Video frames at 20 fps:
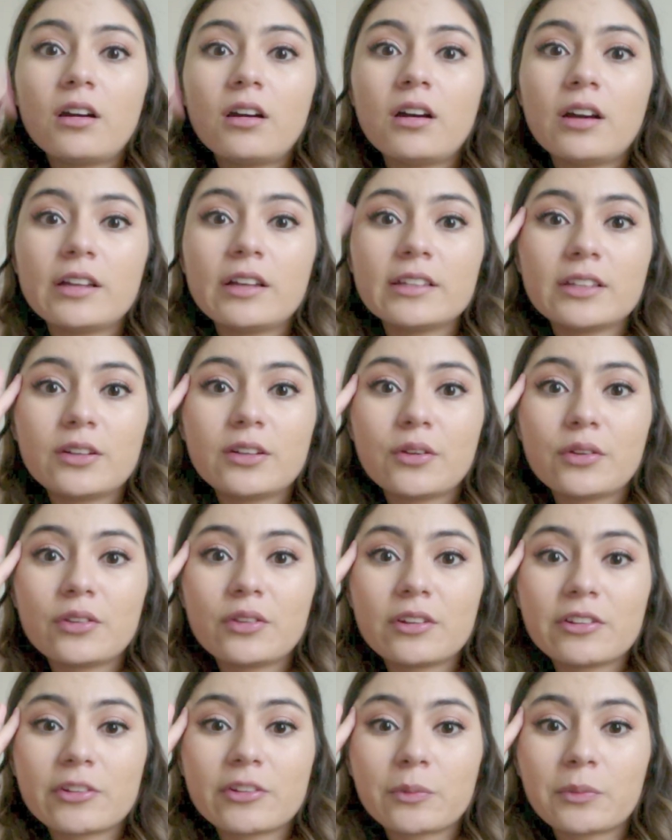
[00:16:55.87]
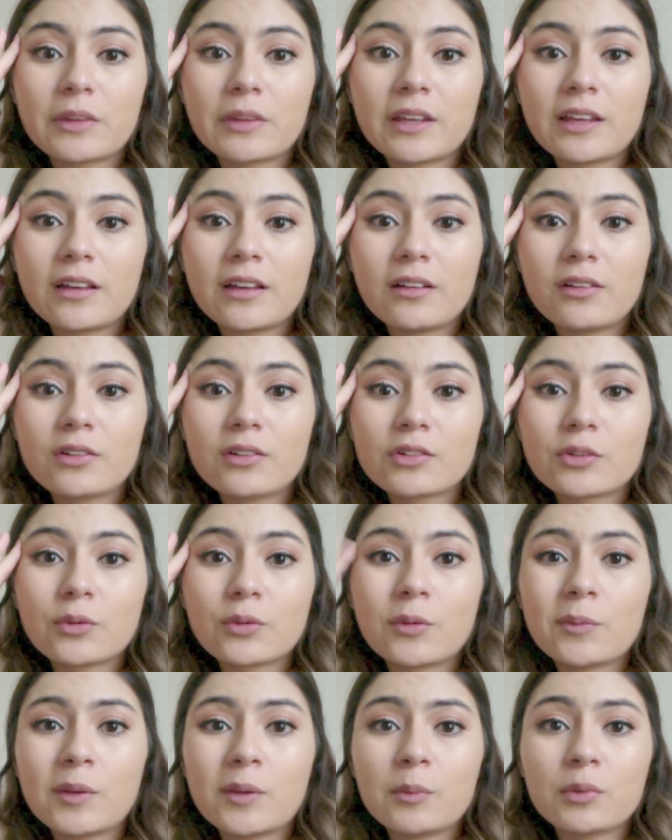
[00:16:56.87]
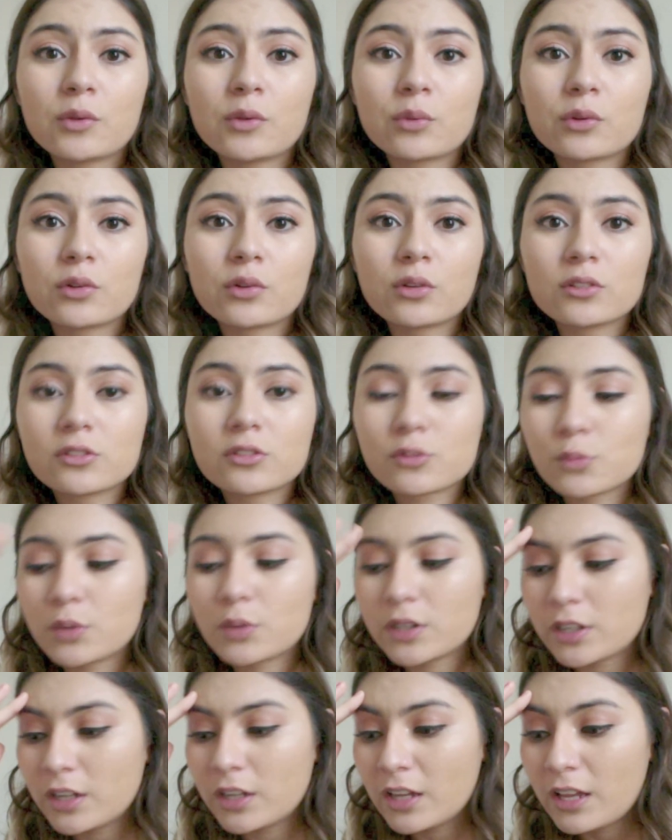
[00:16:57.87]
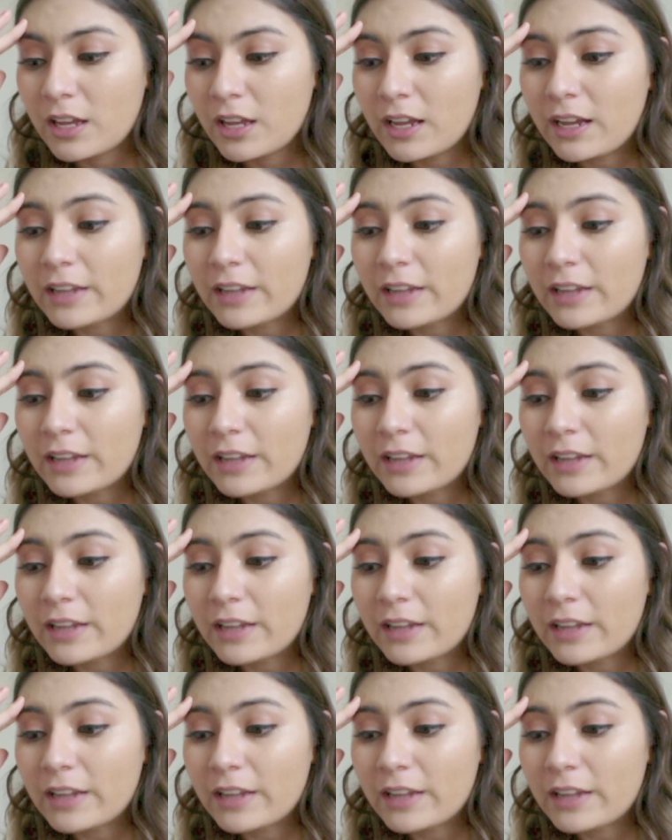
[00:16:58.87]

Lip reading: oh, I need to see something else or what people's results were.